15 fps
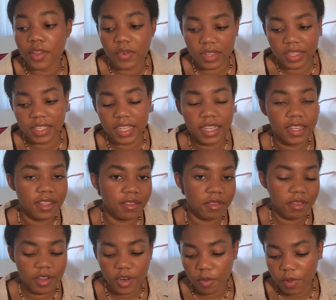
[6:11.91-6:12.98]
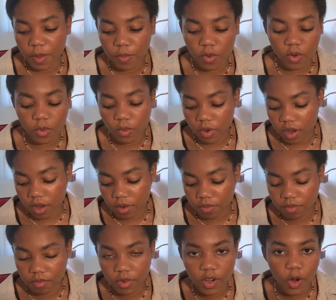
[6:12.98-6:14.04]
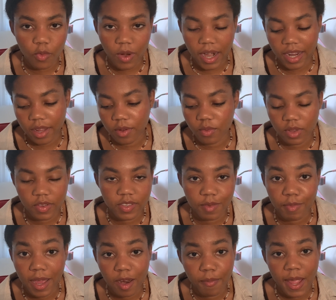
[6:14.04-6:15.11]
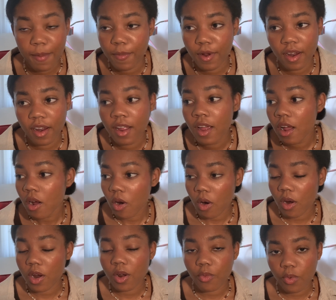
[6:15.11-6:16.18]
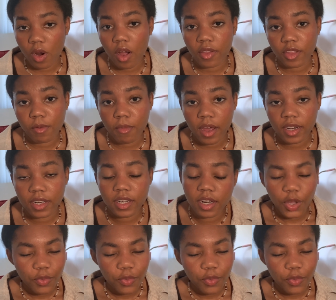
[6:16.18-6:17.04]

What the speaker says: You can see, people were, writing using pen and paper or were on their monitor.